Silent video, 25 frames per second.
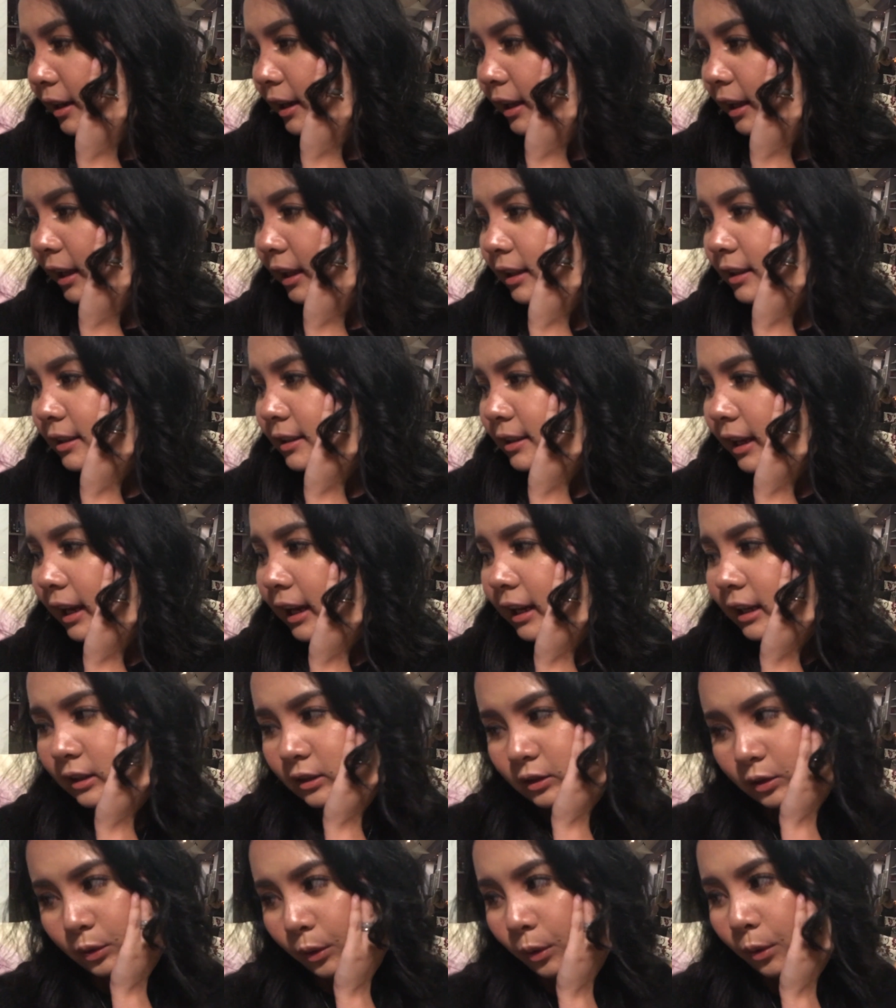It's
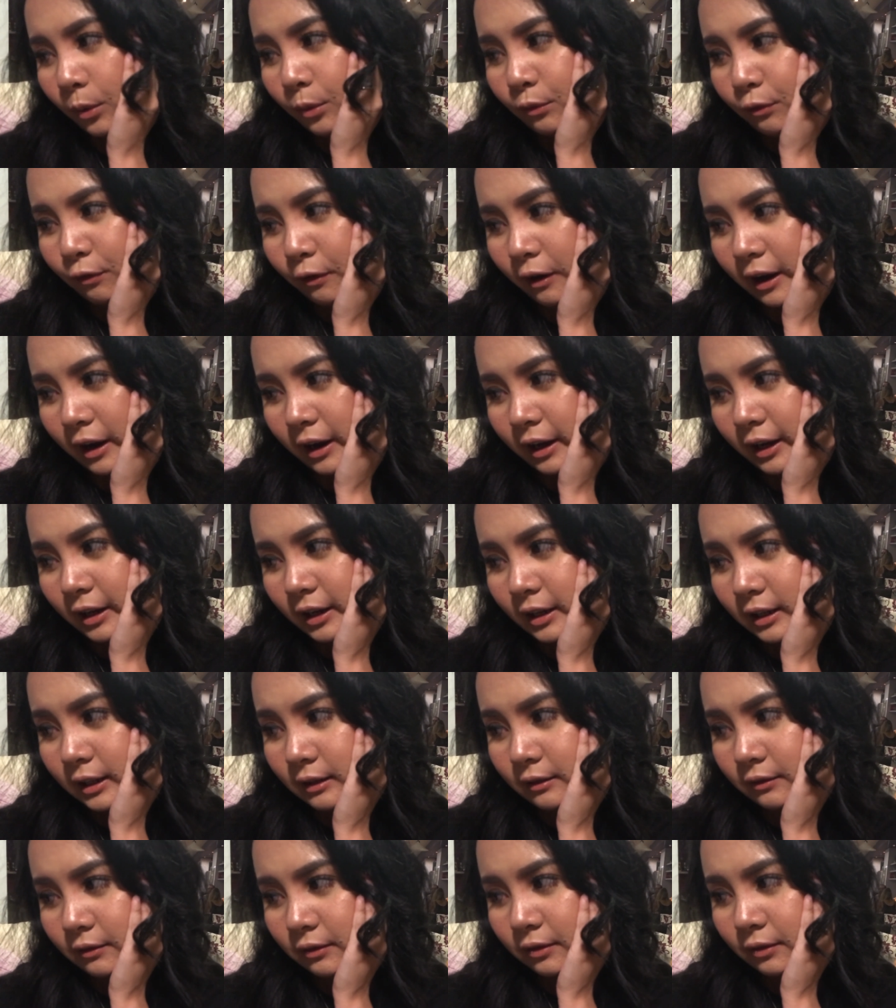
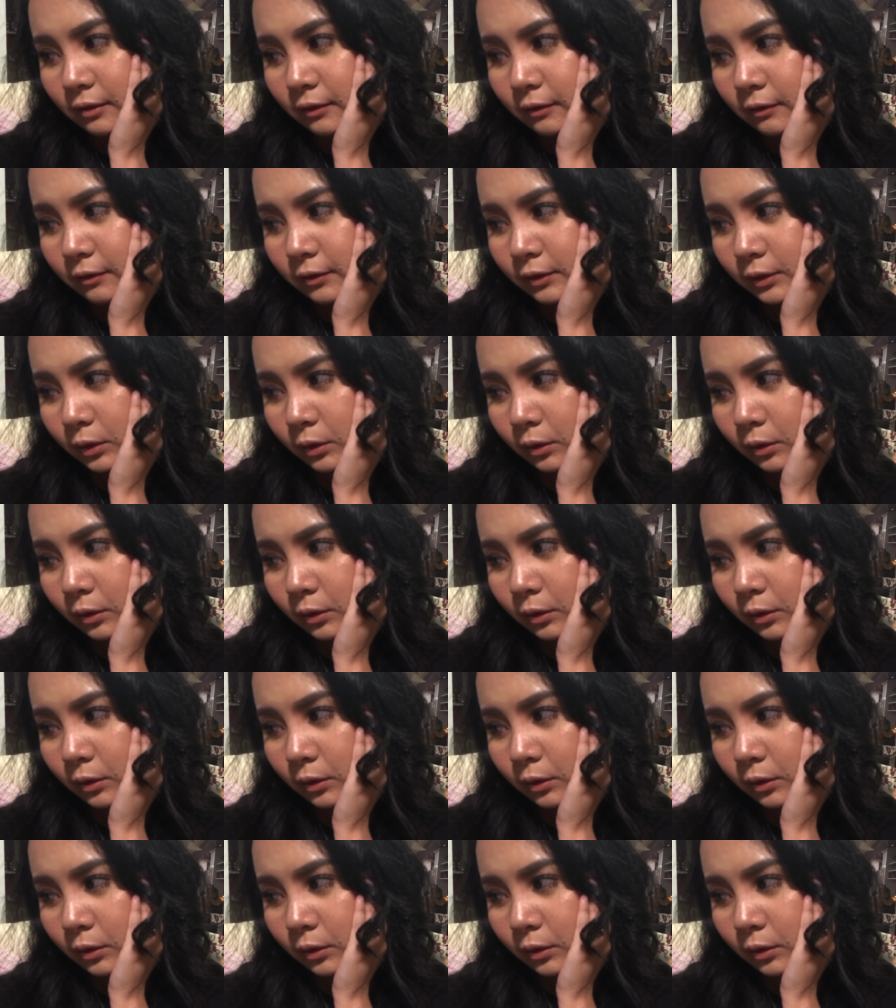8:05.